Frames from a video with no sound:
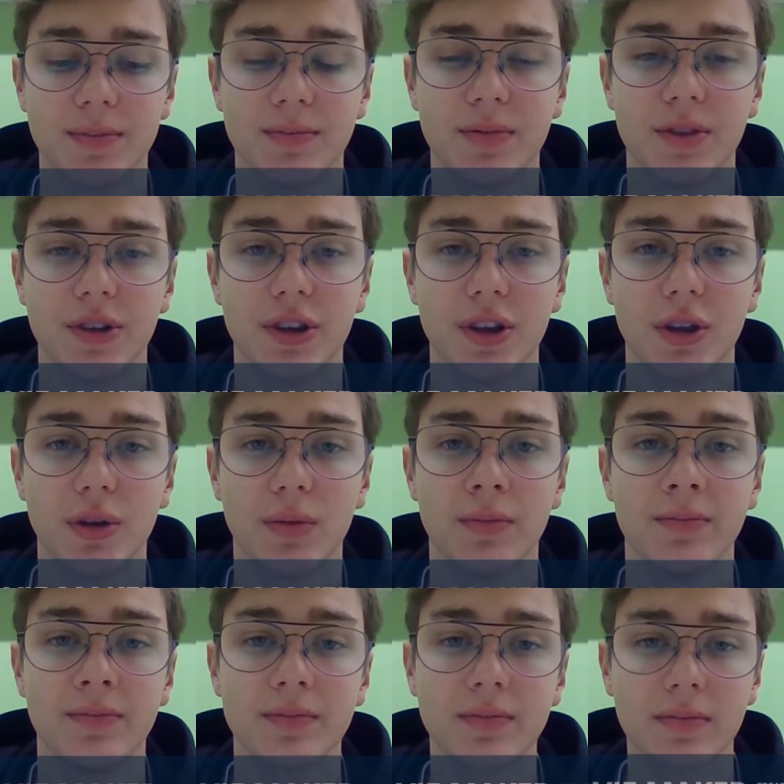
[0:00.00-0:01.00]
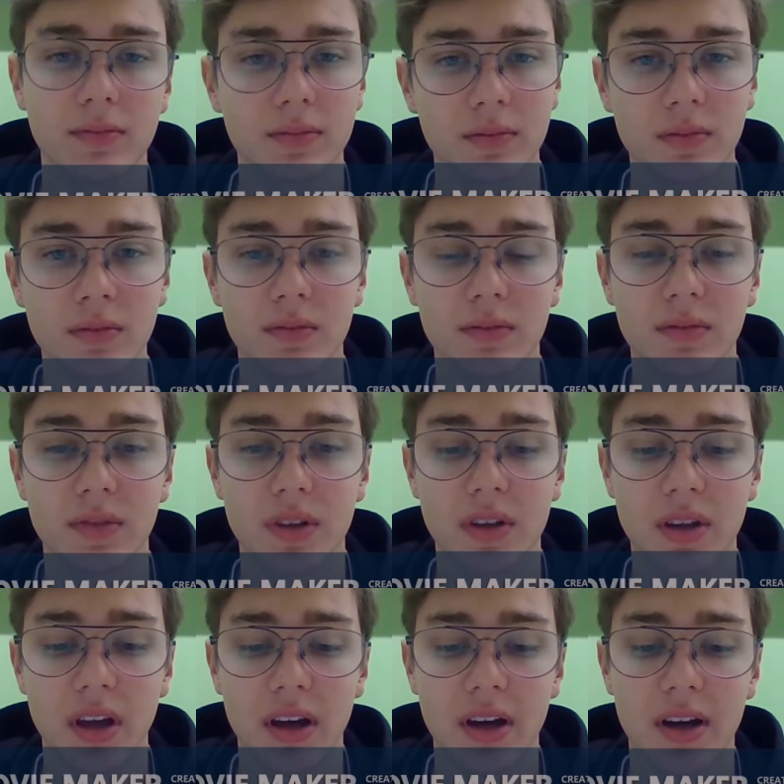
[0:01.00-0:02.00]
So
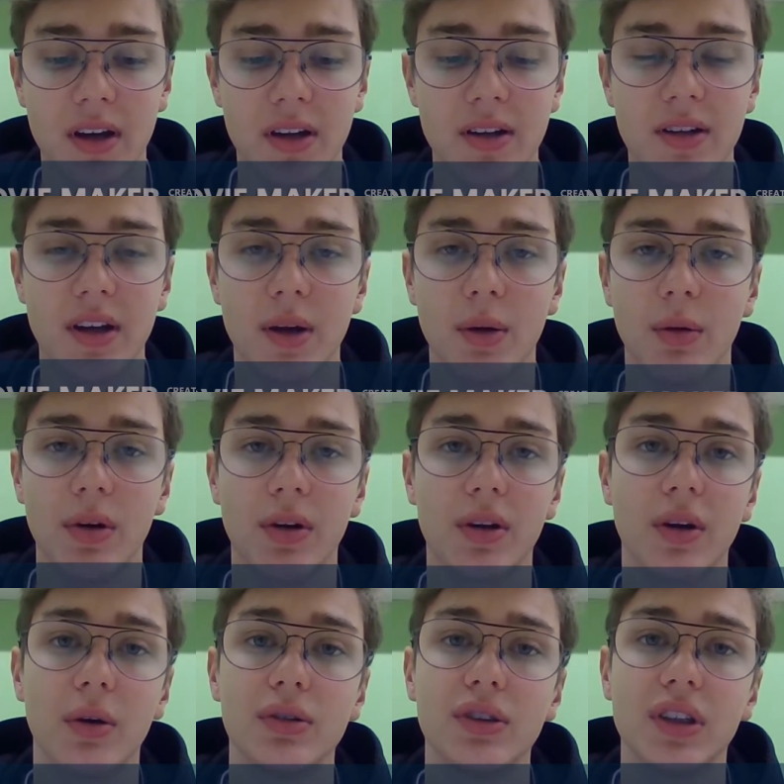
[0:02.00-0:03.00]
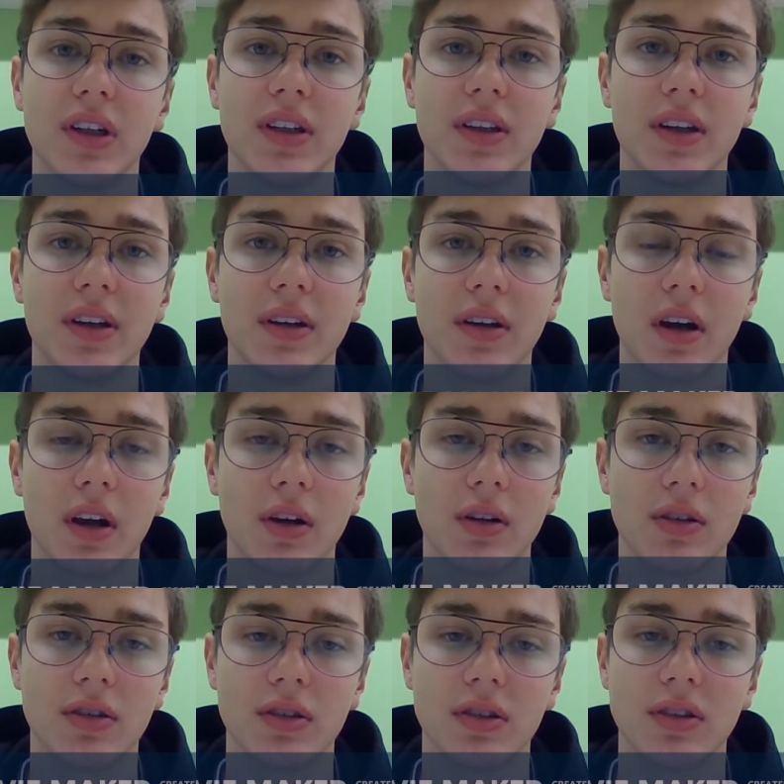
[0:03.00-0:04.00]
they were negotiating a
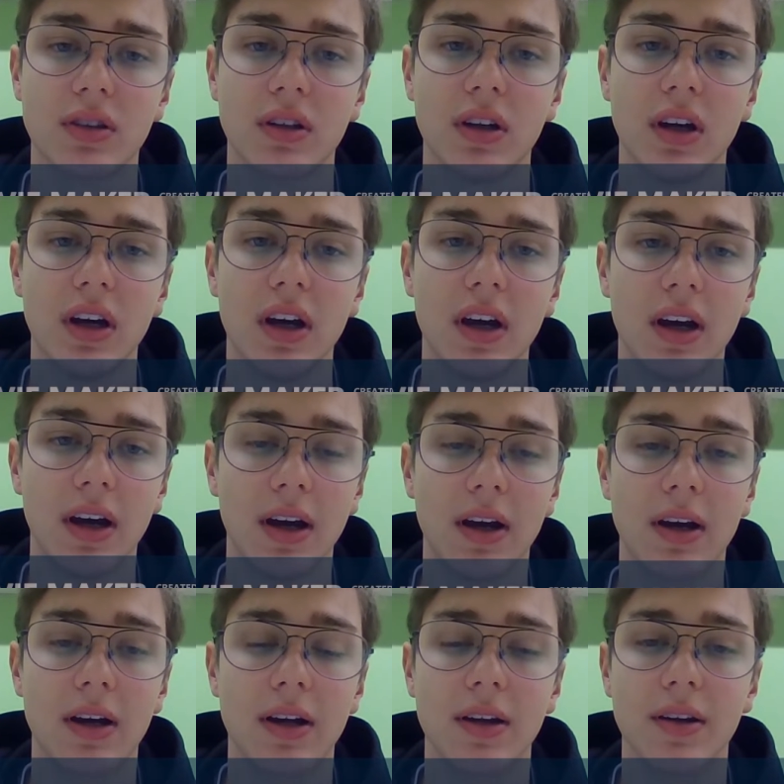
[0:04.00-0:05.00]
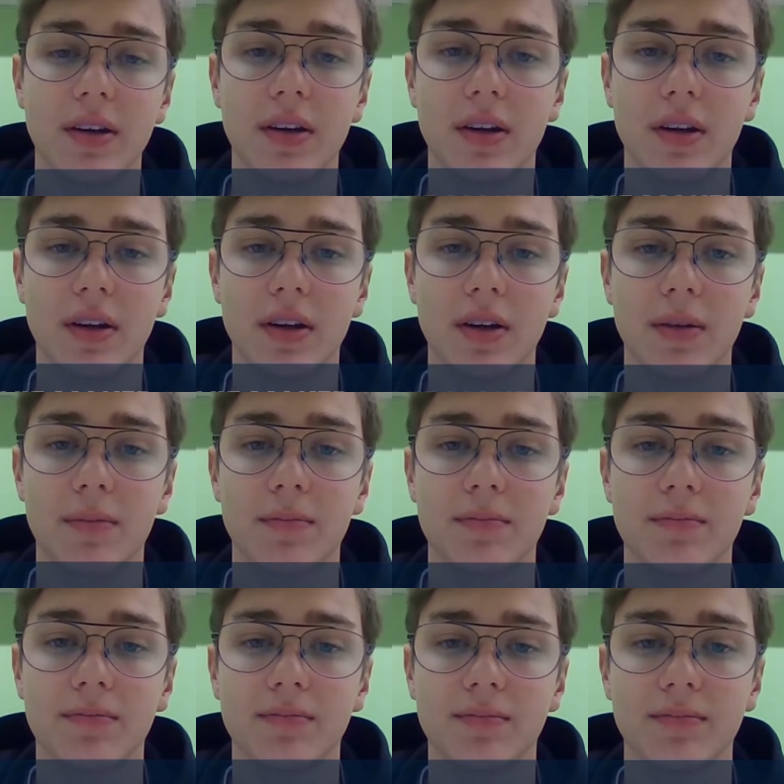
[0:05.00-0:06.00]
lot, and
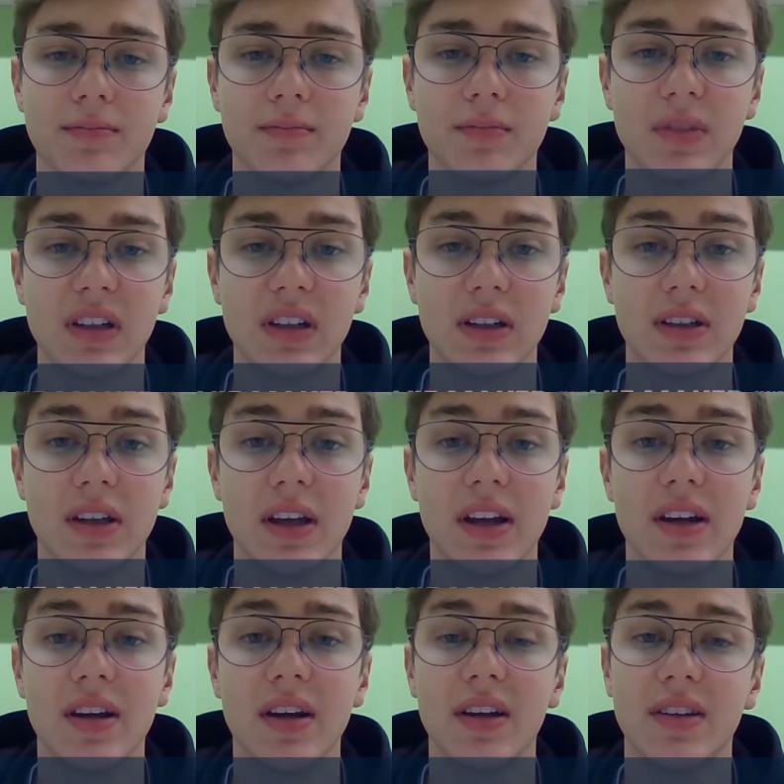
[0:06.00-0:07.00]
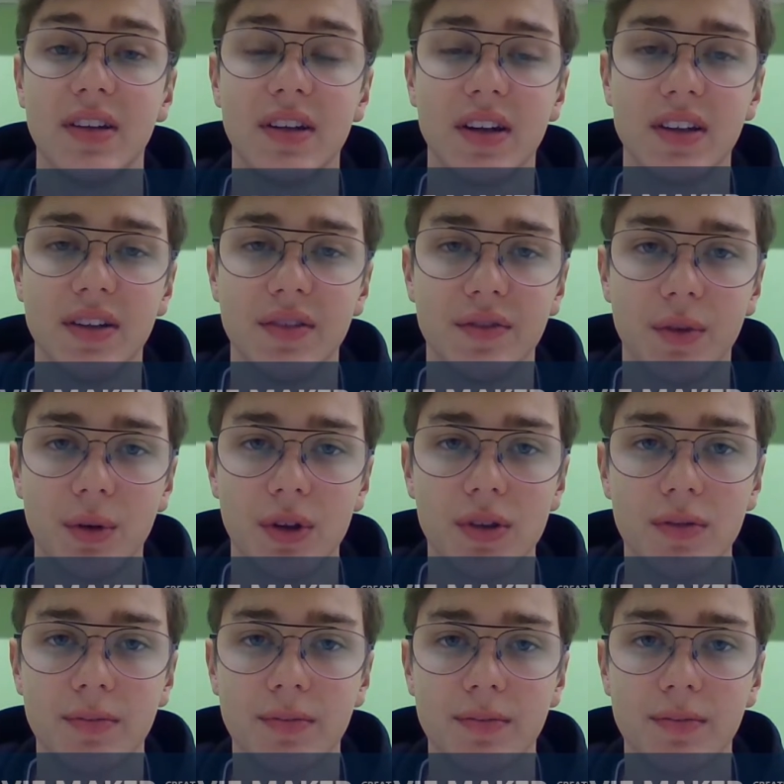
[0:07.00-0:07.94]
then in 1994,